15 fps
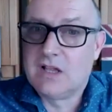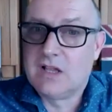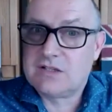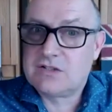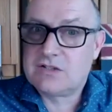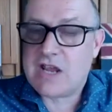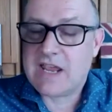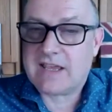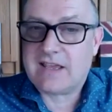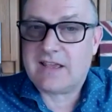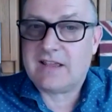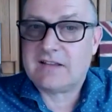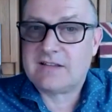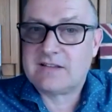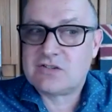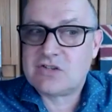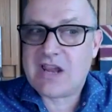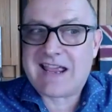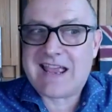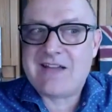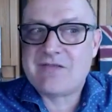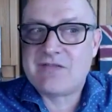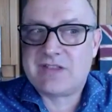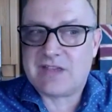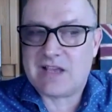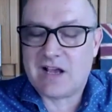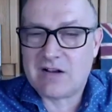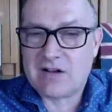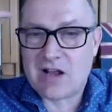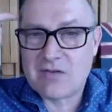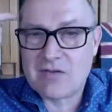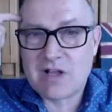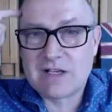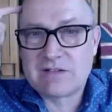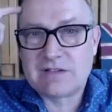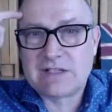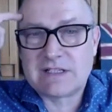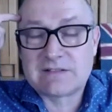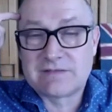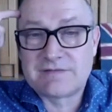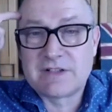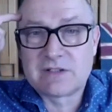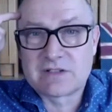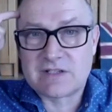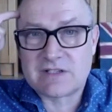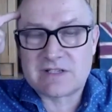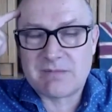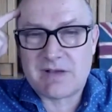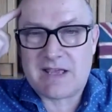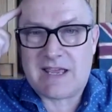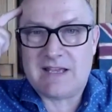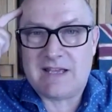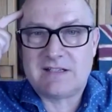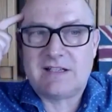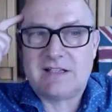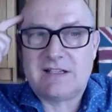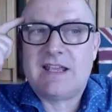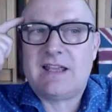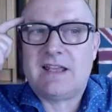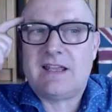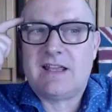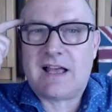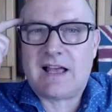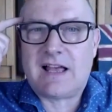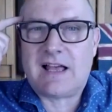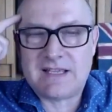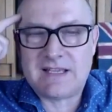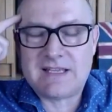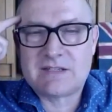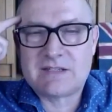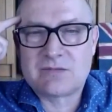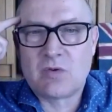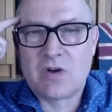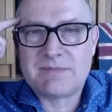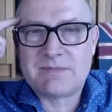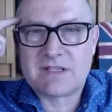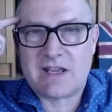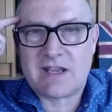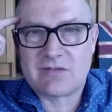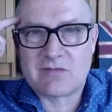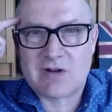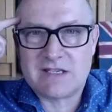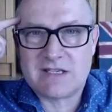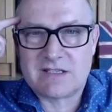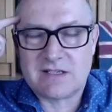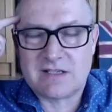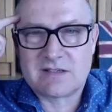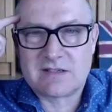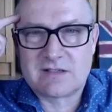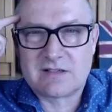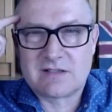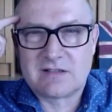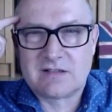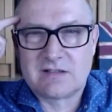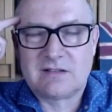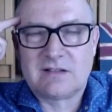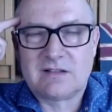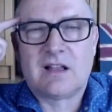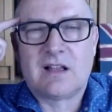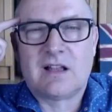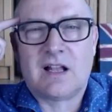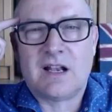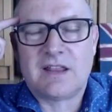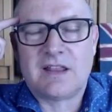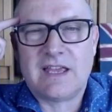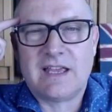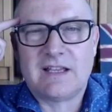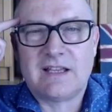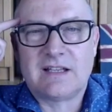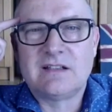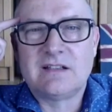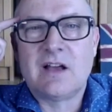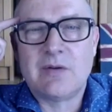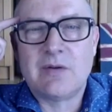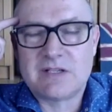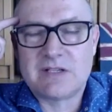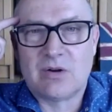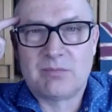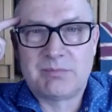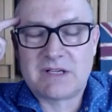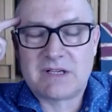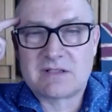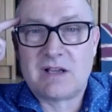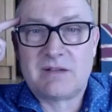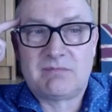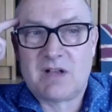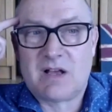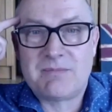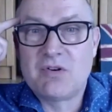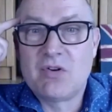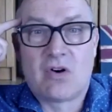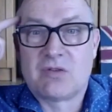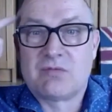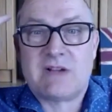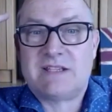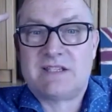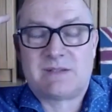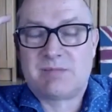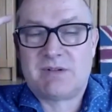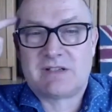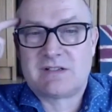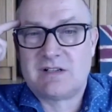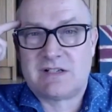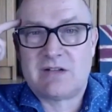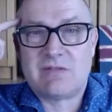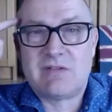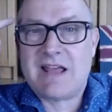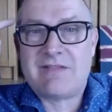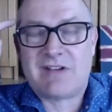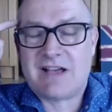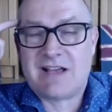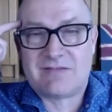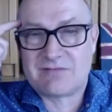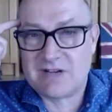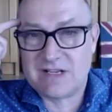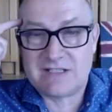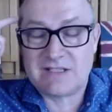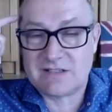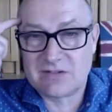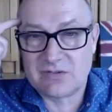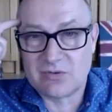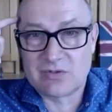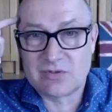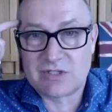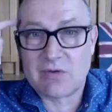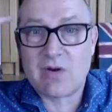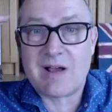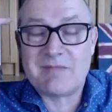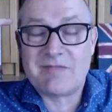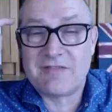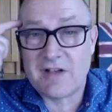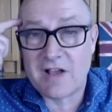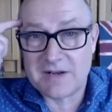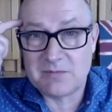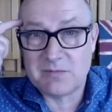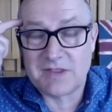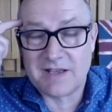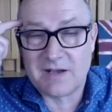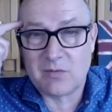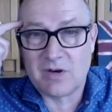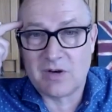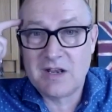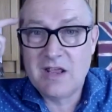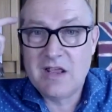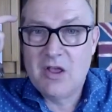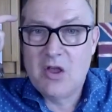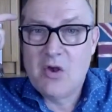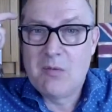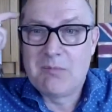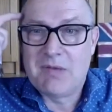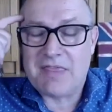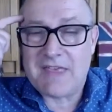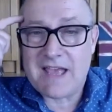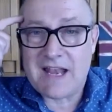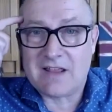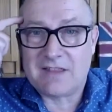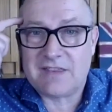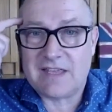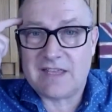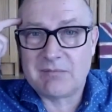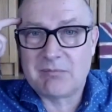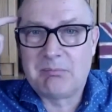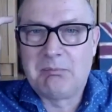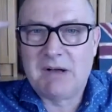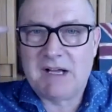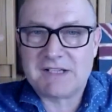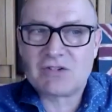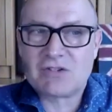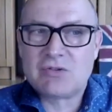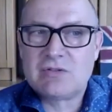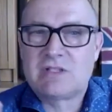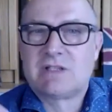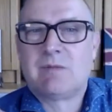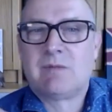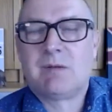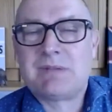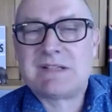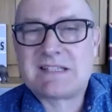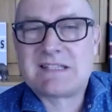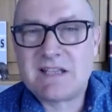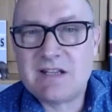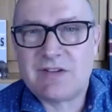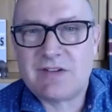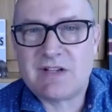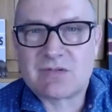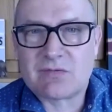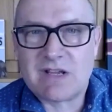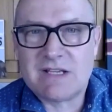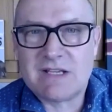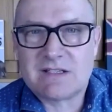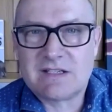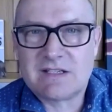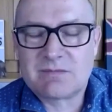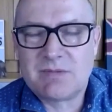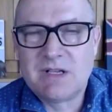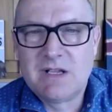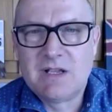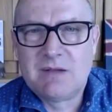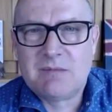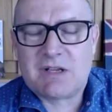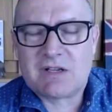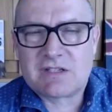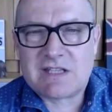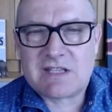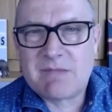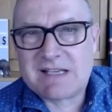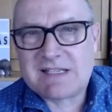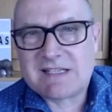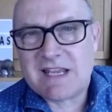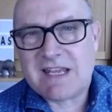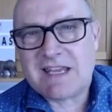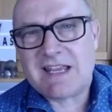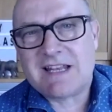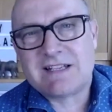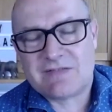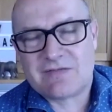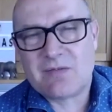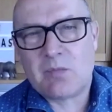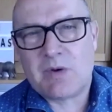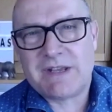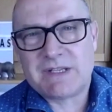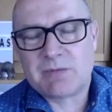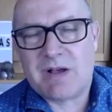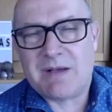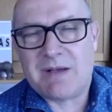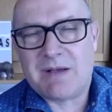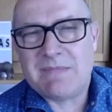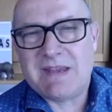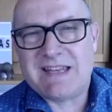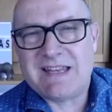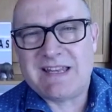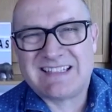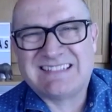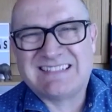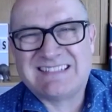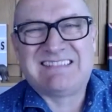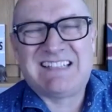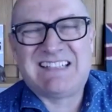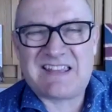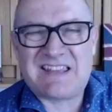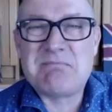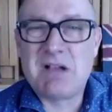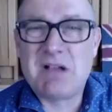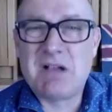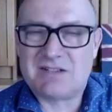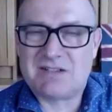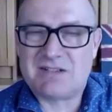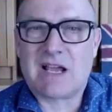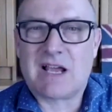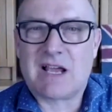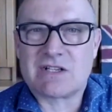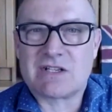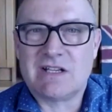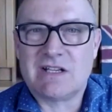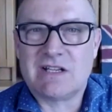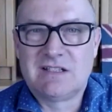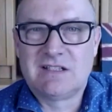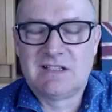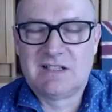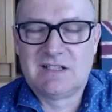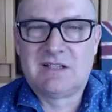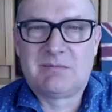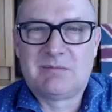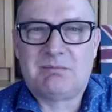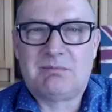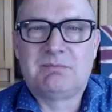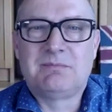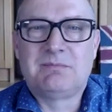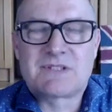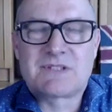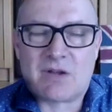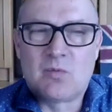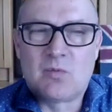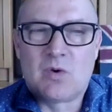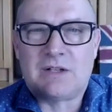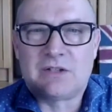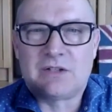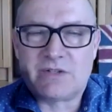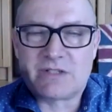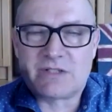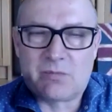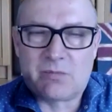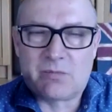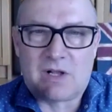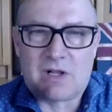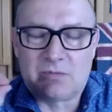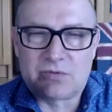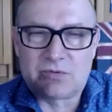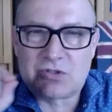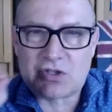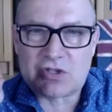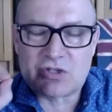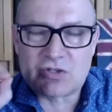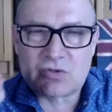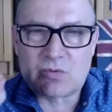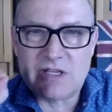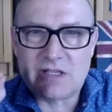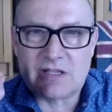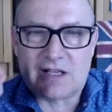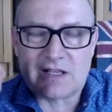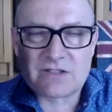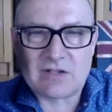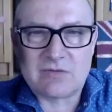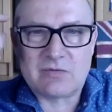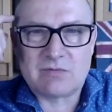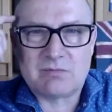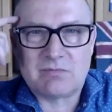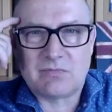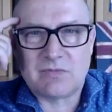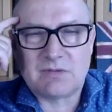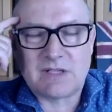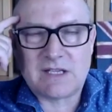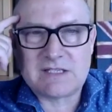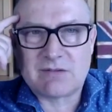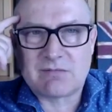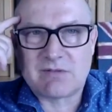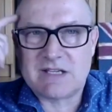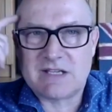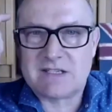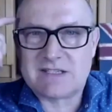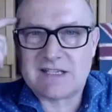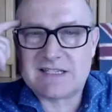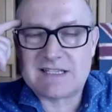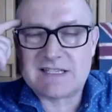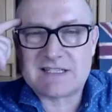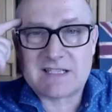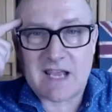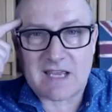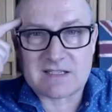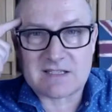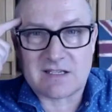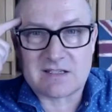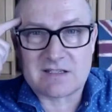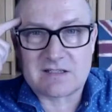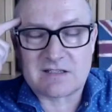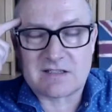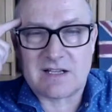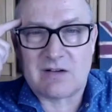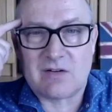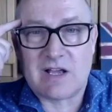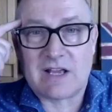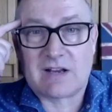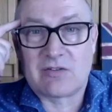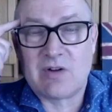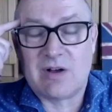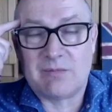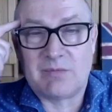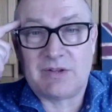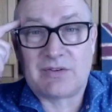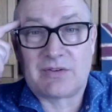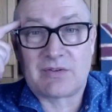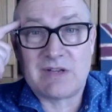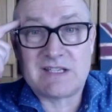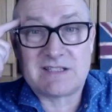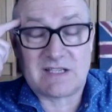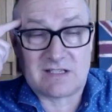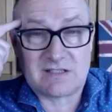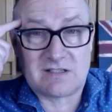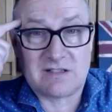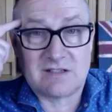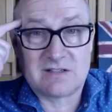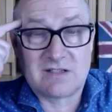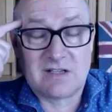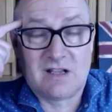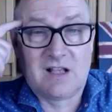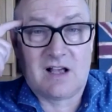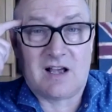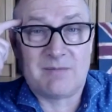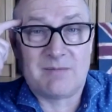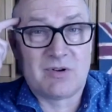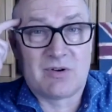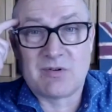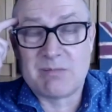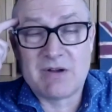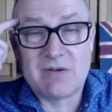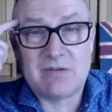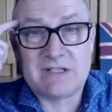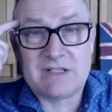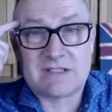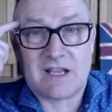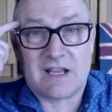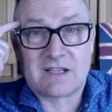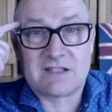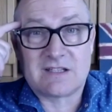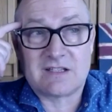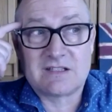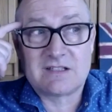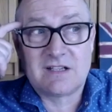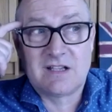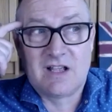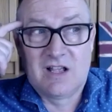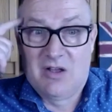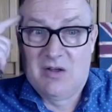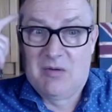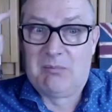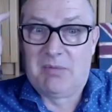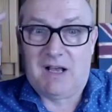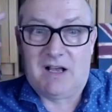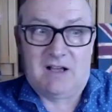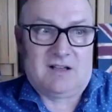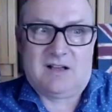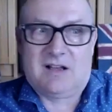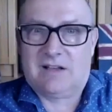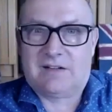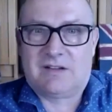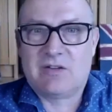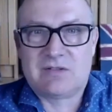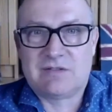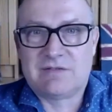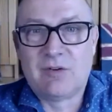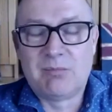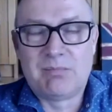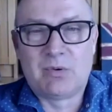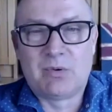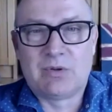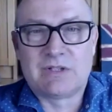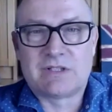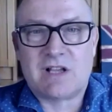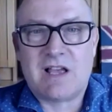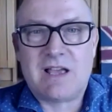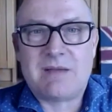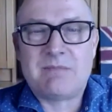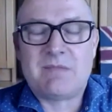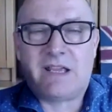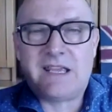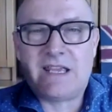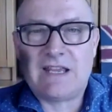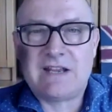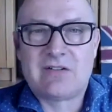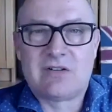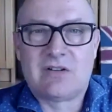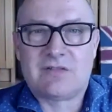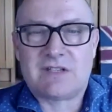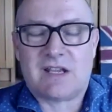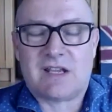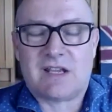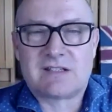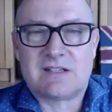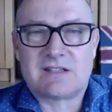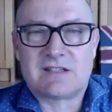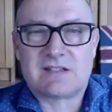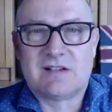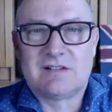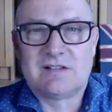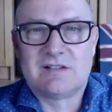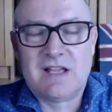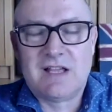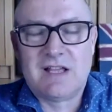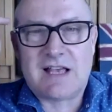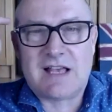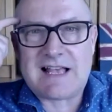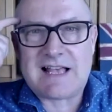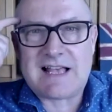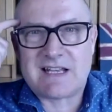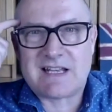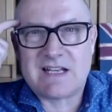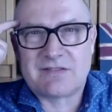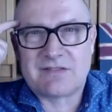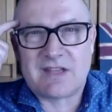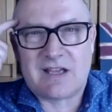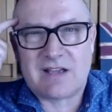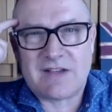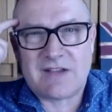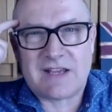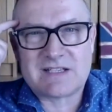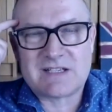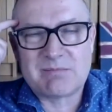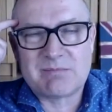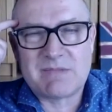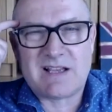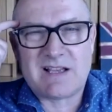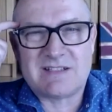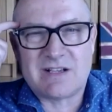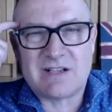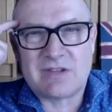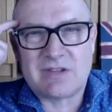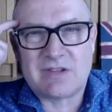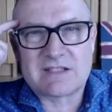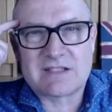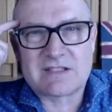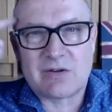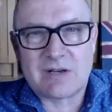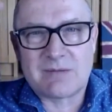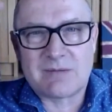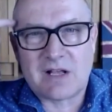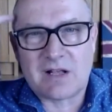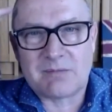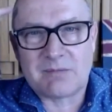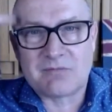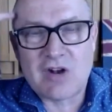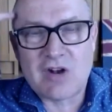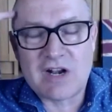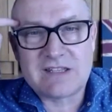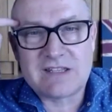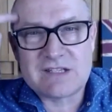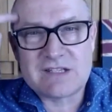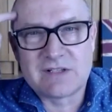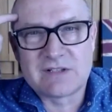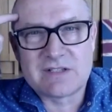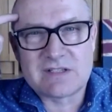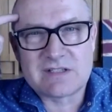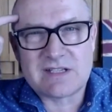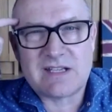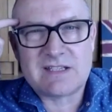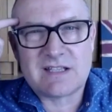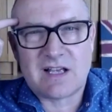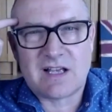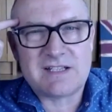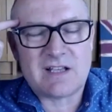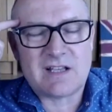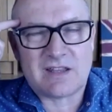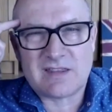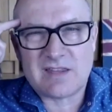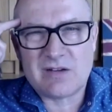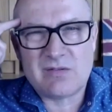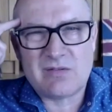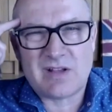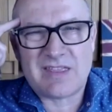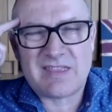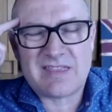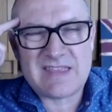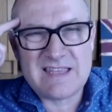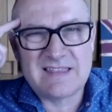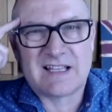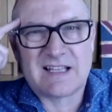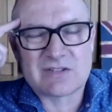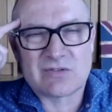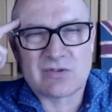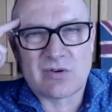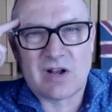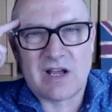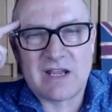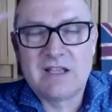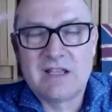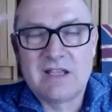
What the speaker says: check everything. I run little filters in my head. Is what I'm saying racist? And I think, no, it's not, because I'm not a racist person. I don't ever have racist thoughts, so I'm fine with that one. But then I think, but could someone perceive it as racist because they might take it in a different way to what I'm meaning? I think, oh yeah, they might do actually. So what I'll do is I'll just tweak that. So is it racist? Is it sexist? Now, I grew up with 3 sisters. I'm not remotely sexist, but I go to football all the time. I hear a lot of sexist stuff. Has any of that affected me? I don't think so. And I'm running these filters. Is that, I think that's all right.